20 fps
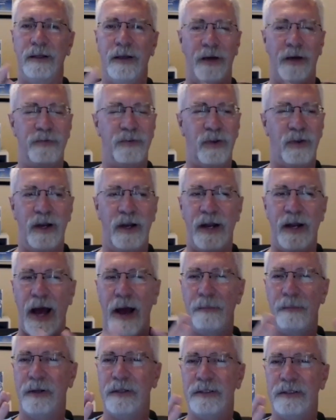I've seen it
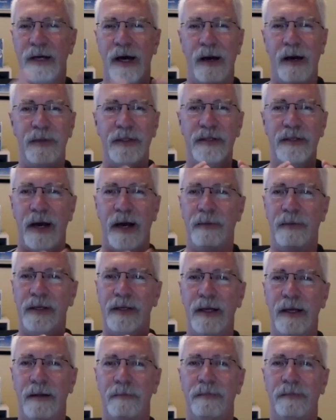happen time and time
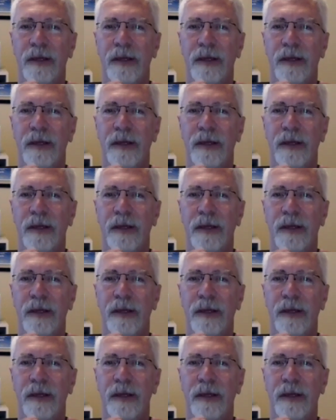again.